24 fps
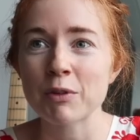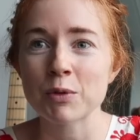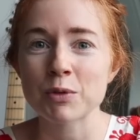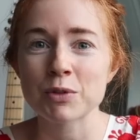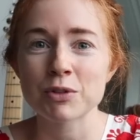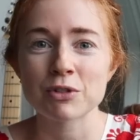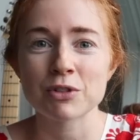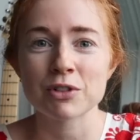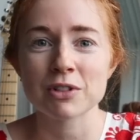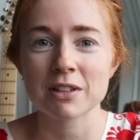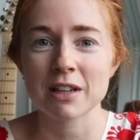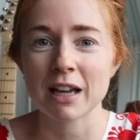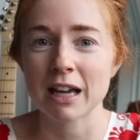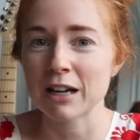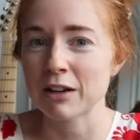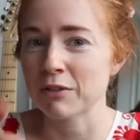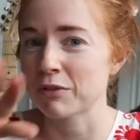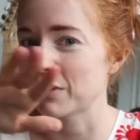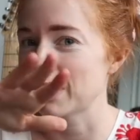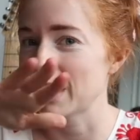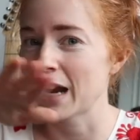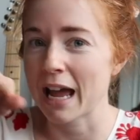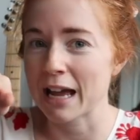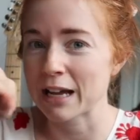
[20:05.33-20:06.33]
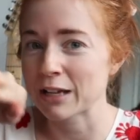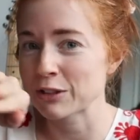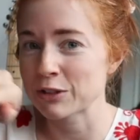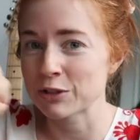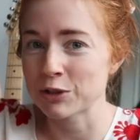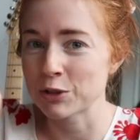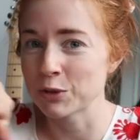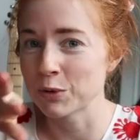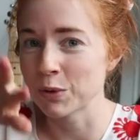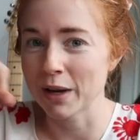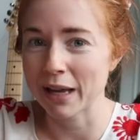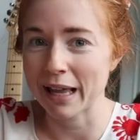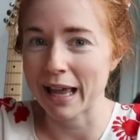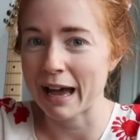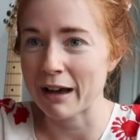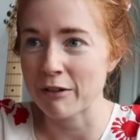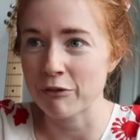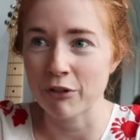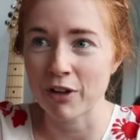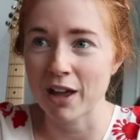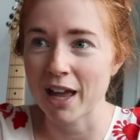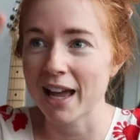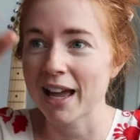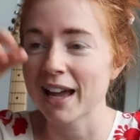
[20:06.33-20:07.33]
It was just kind of next to a
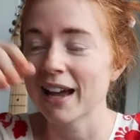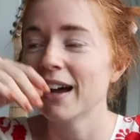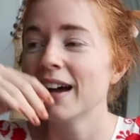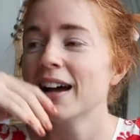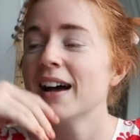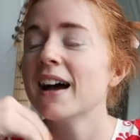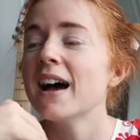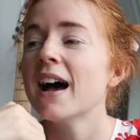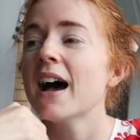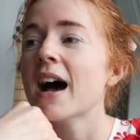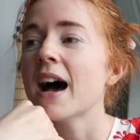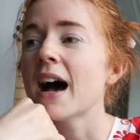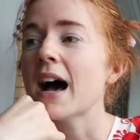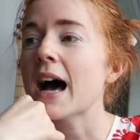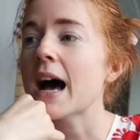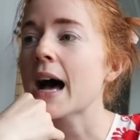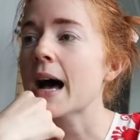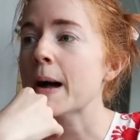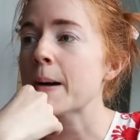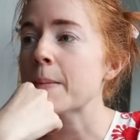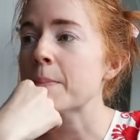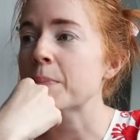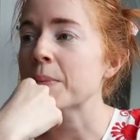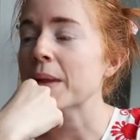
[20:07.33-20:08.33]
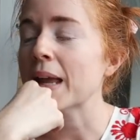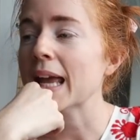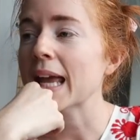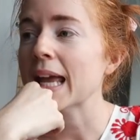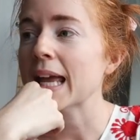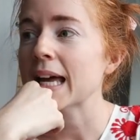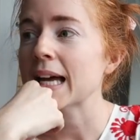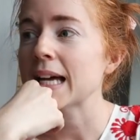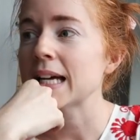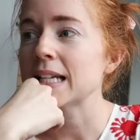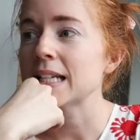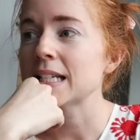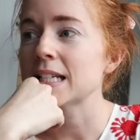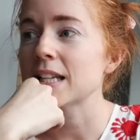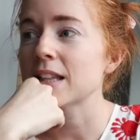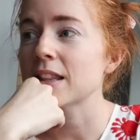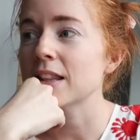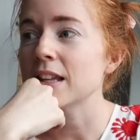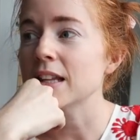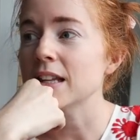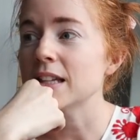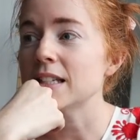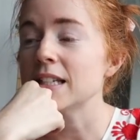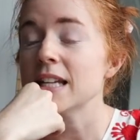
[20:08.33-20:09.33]
cafe. And
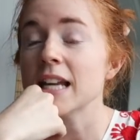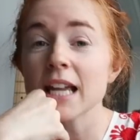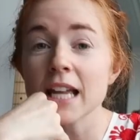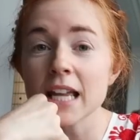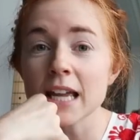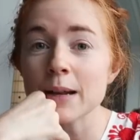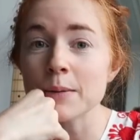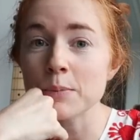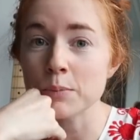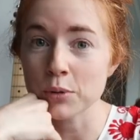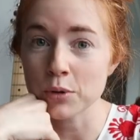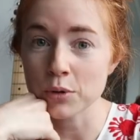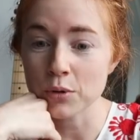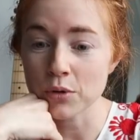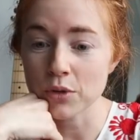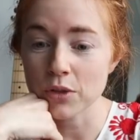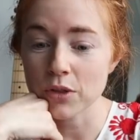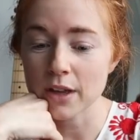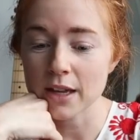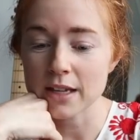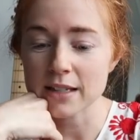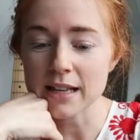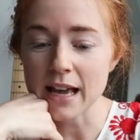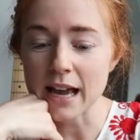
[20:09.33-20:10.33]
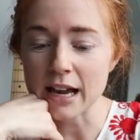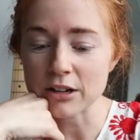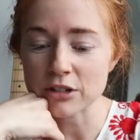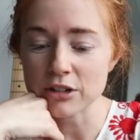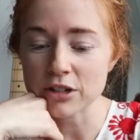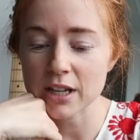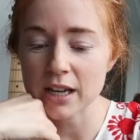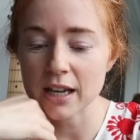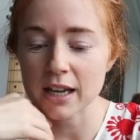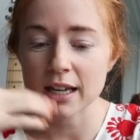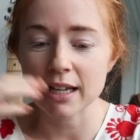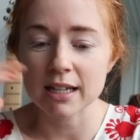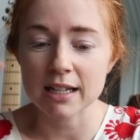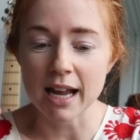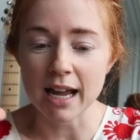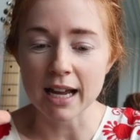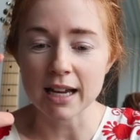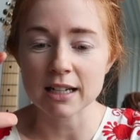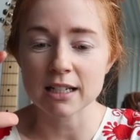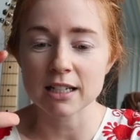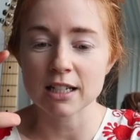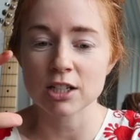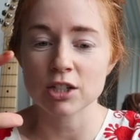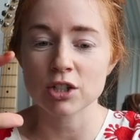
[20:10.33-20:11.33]
the ticket booth is actually
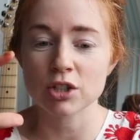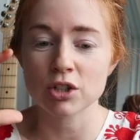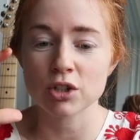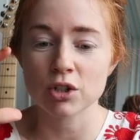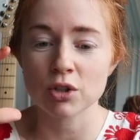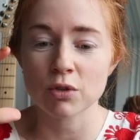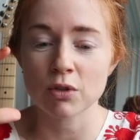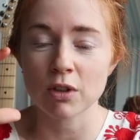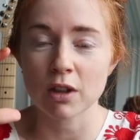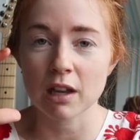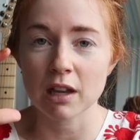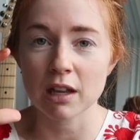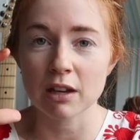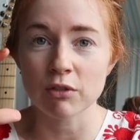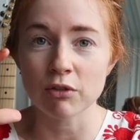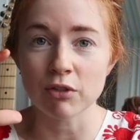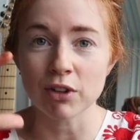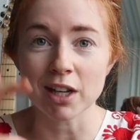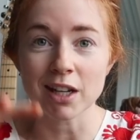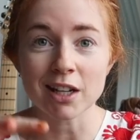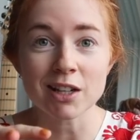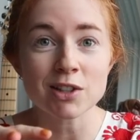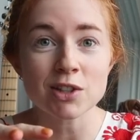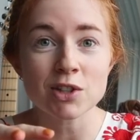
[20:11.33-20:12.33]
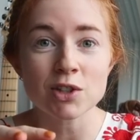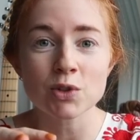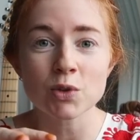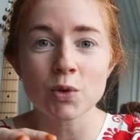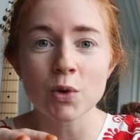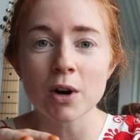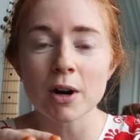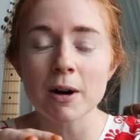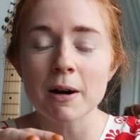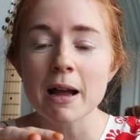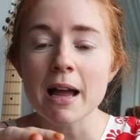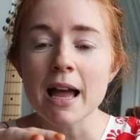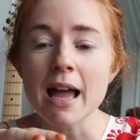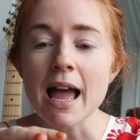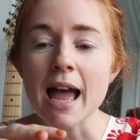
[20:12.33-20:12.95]
connected to the convenience store.